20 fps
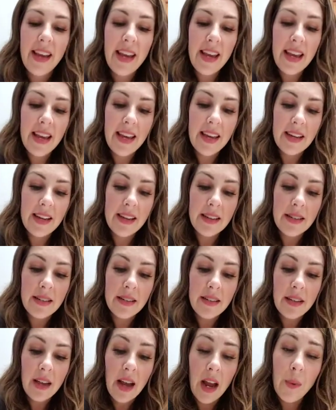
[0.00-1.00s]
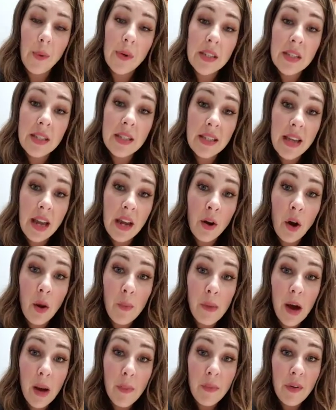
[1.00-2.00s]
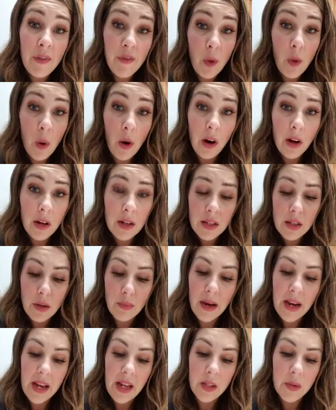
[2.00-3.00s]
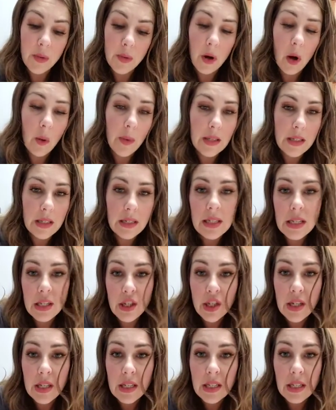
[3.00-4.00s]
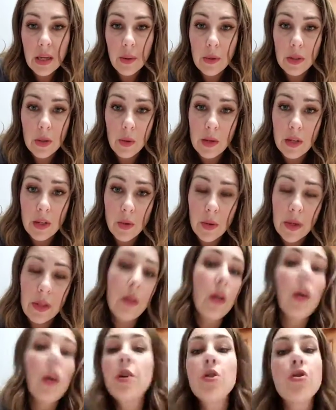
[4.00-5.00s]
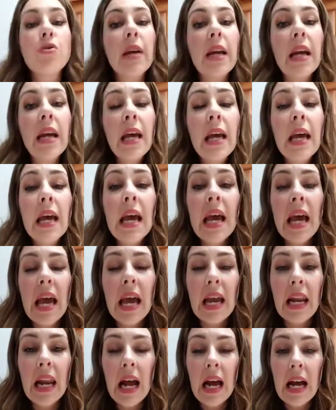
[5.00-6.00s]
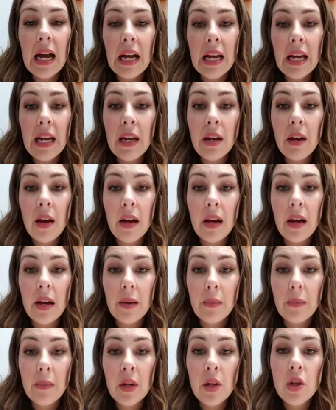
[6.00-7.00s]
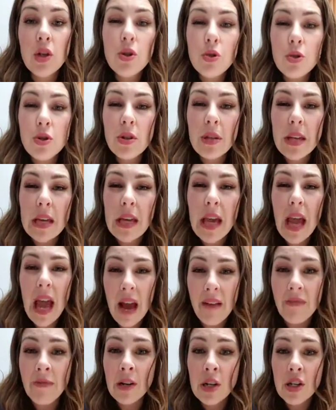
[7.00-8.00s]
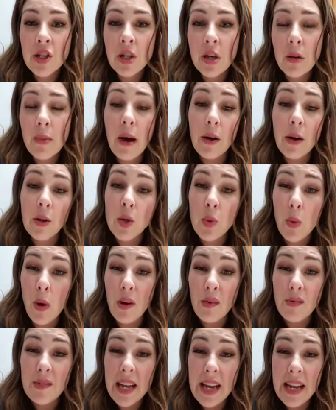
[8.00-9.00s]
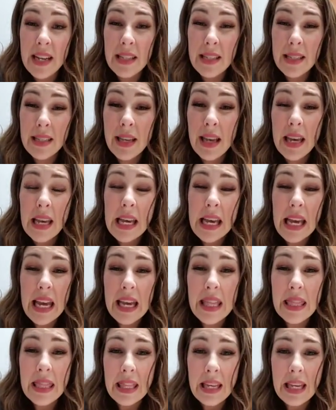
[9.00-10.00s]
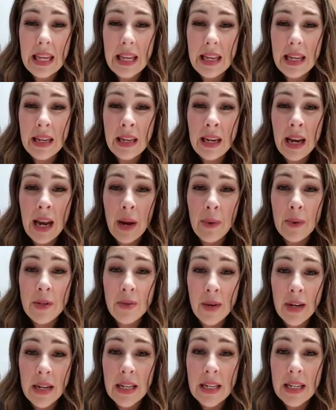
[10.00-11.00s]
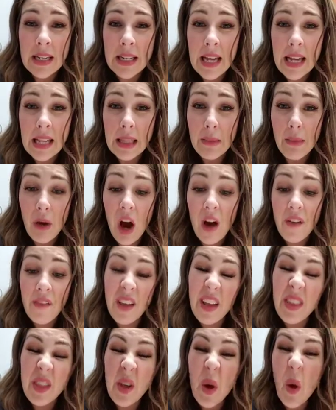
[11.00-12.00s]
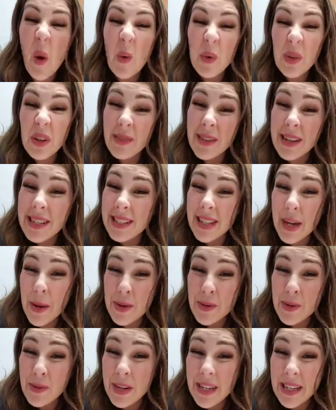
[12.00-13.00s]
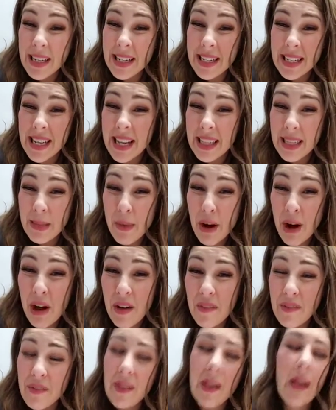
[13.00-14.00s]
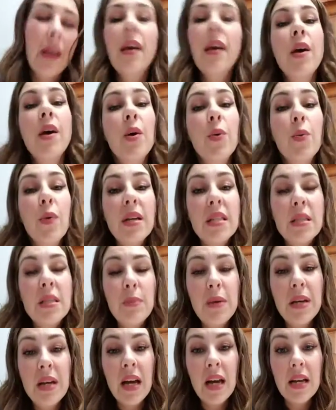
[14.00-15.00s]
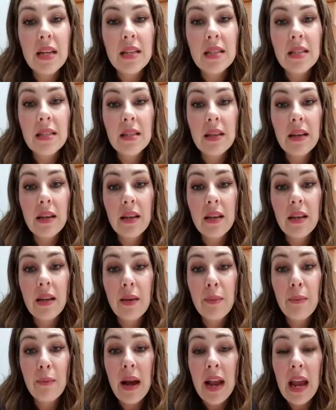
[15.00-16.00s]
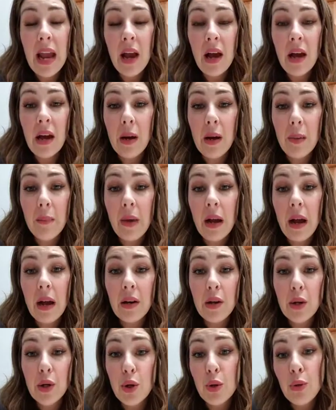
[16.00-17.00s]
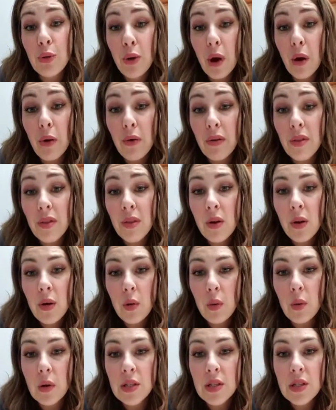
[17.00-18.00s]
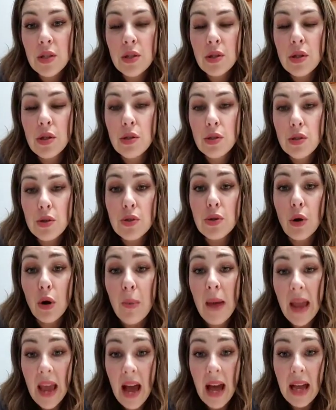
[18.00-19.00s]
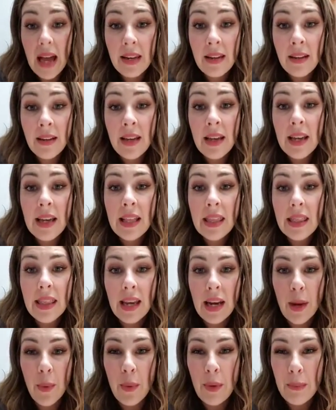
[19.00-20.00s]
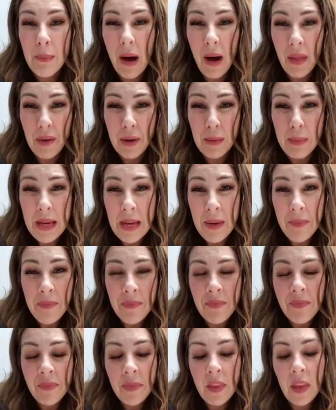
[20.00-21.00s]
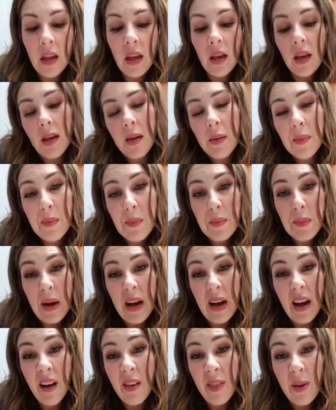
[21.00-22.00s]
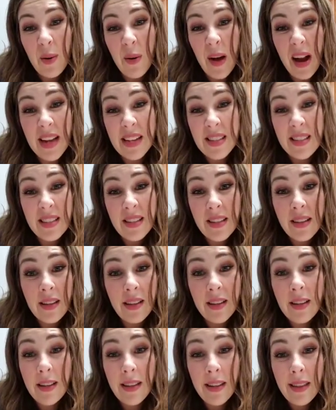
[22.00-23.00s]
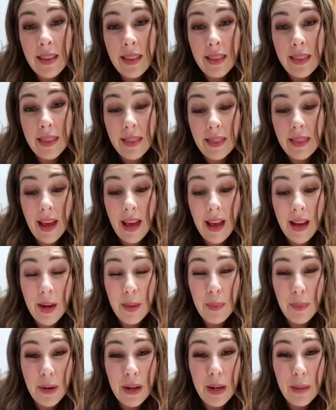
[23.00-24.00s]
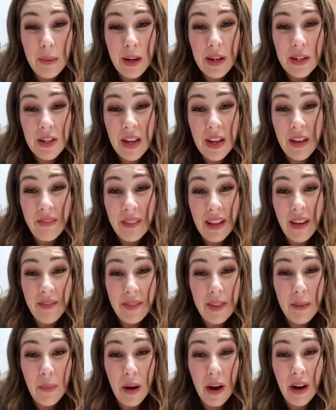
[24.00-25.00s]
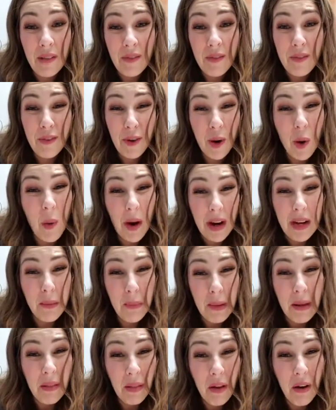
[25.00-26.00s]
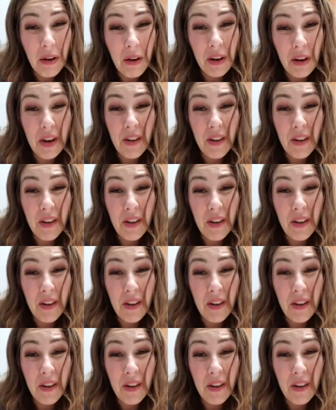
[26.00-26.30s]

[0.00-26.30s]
and I was a stay-at-home mom before, so my hands were always in dishes. I was always doing laundry, and I usually averaged about 12 days, and then I was ready to take them off. And the only reason I was ready to take them off was because my new growth was so bad that it would bother me. But otherwise, I could pretty much have left them on for quite a bit longer